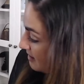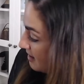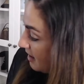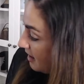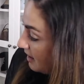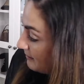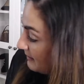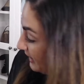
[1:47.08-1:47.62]

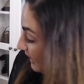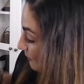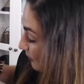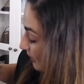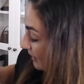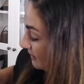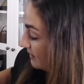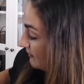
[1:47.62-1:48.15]
And what
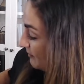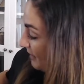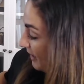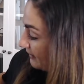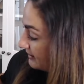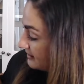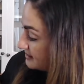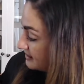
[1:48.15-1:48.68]
I love about
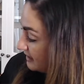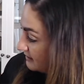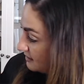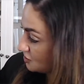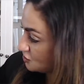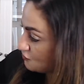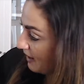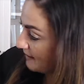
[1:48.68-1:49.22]
it is that the
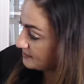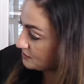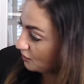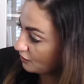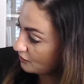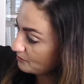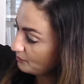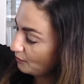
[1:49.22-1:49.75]
straps
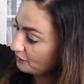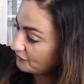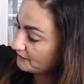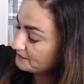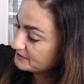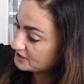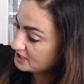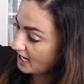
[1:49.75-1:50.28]
are
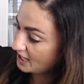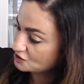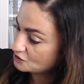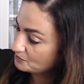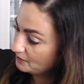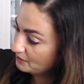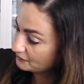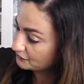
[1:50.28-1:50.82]
both
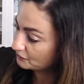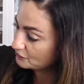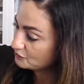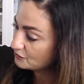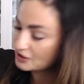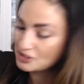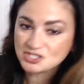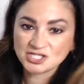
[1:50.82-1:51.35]
detachable. So you
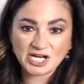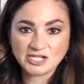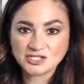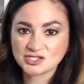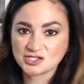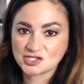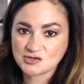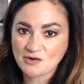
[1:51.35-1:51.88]
can change
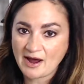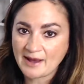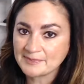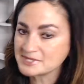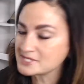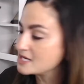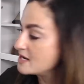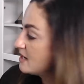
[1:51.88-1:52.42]
the
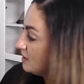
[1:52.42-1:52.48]
straps.